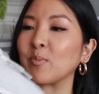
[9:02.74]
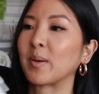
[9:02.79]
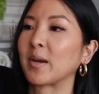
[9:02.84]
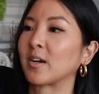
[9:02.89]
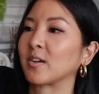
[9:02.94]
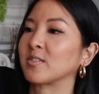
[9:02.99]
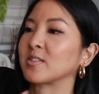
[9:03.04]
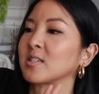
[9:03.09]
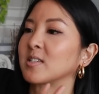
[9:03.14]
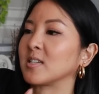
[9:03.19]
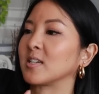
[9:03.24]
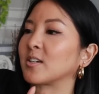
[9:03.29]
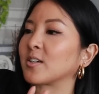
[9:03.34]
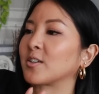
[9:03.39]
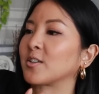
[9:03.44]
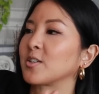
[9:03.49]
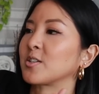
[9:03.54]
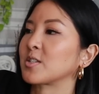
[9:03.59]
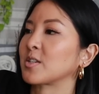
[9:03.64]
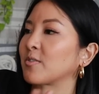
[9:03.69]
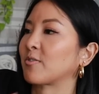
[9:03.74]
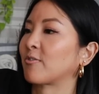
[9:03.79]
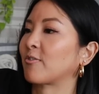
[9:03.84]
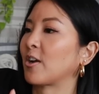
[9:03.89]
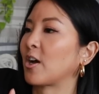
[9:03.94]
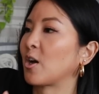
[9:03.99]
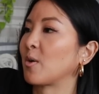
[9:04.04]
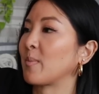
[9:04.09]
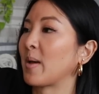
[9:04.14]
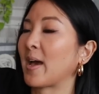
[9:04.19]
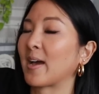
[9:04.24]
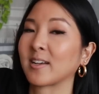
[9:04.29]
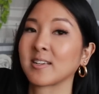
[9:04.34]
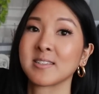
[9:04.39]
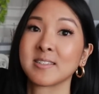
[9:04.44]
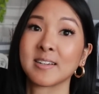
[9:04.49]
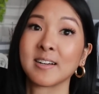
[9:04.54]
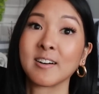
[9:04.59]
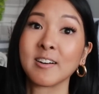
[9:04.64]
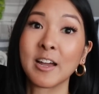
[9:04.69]
a pair of sneakers from
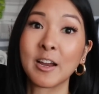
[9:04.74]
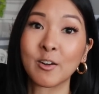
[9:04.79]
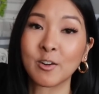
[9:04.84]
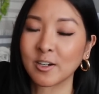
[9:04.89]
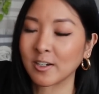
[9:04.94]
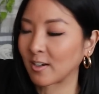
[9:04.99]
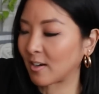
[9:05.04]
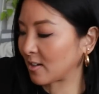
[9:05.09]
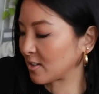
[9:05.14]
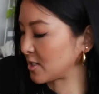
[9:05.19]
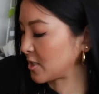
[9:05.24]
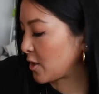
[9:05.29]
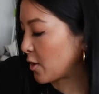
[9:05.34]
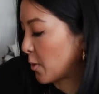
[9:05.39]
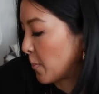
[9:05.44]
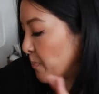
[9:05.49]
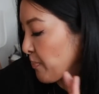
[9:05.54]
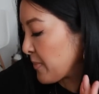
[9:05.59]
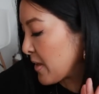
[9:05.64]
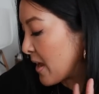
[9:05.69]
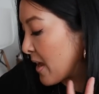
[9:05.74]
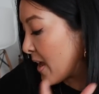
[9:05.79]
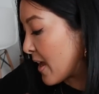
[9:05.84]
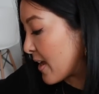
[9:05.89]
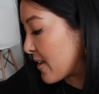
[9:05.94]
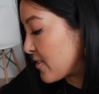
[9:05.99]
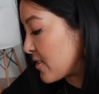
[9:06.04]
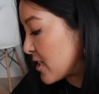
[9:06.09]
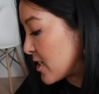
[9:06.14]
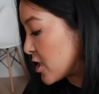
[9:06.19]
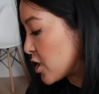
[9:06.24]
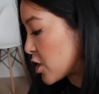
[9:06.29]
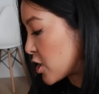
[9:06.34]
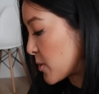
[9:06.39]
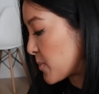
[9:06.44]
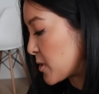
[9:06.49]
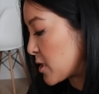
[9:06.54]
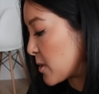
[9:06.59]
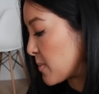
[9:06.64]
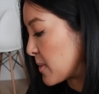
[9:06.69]
Axel Arigato. And these
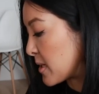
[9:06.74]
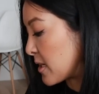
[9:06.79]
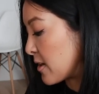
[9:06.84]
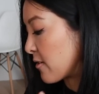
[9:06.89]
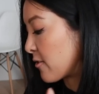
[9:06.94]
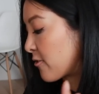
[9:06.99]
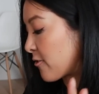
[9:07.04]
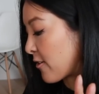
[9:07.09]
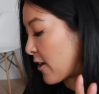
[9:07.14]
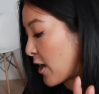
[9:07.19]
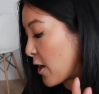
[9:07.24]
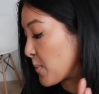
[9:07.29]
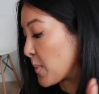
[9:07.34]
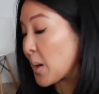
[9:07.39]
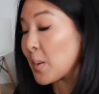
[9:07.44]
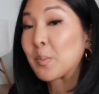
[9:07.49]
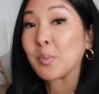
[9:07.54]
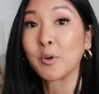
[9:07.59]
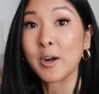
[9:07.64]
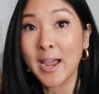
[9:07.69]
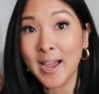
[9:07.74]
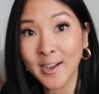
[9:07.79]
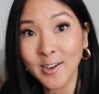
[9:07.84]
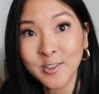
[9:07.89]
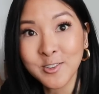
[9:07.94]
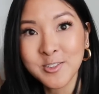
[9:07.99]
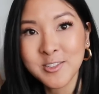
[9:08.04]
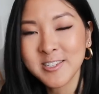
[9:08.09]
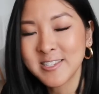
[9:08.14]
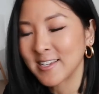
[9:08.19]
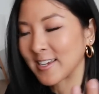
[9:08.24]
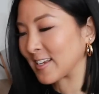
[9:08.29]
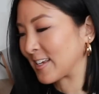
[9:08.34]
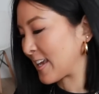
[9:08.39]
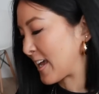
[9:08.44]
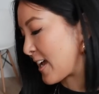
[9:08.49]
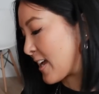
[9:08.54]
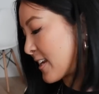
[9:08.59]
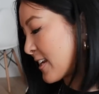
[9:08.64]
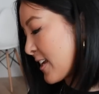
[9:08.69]
shipped to me from Browns,
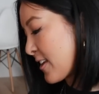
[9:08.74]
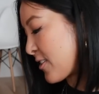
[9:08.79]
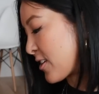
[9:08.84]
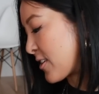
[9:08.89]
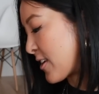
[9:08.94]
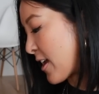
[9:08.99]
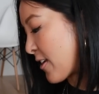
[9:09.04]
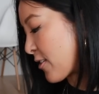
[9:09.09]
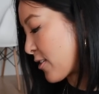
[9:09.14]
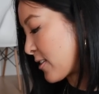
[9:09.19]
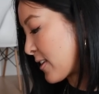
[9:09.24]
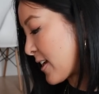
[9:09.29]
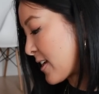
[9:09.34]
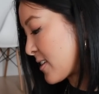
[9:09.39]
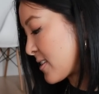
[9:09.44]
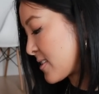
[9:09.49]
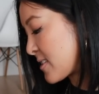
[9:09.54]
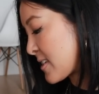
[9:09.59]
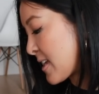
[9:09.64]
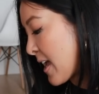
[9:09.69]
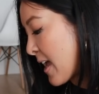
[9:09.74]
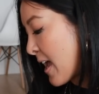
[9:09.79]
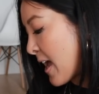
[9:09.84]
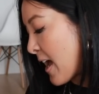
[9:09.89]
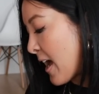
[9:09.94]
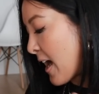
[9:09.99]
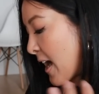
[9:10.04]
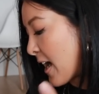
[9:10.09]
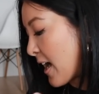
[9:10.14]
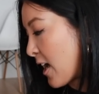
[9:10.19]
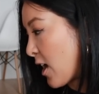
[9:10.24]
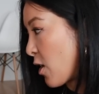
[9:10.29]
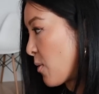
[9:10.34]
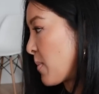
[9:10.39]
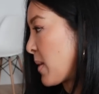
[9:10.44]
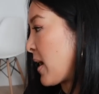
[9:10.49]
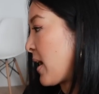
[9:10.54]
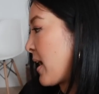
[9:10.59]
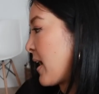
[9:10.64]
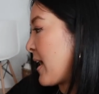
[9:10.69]
again in the Netherlands.
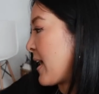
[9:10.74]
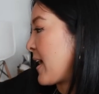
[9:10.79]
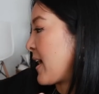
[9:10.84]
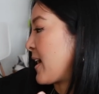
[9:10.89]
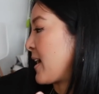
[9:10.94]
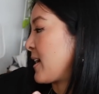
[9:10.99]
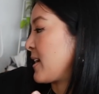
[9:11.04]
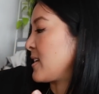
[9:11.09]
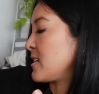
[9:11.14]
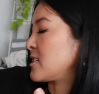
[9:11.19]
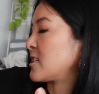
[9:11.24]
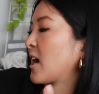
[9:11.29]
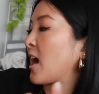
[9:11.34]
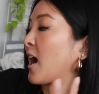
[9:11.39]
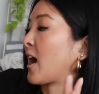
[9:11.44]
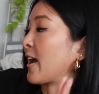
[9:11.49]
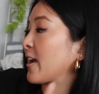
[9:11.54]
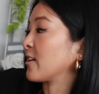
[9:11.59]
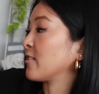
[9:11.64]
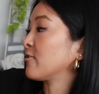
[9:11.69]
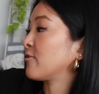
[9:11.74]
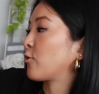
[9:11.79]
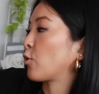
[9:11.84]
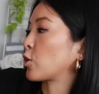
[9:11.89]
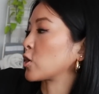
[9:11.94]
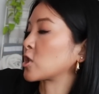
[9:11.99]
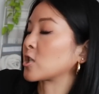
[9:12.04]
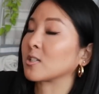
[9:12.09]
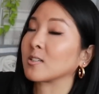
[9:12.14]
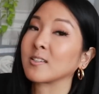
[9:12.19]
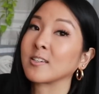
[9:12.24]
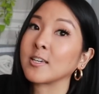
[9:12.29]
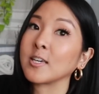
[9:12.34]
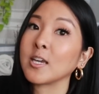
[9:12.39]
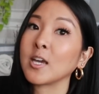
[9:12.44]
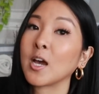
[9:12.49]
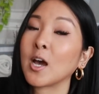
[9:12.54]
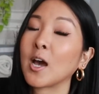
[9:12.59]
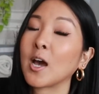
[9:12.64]
And I unfortunately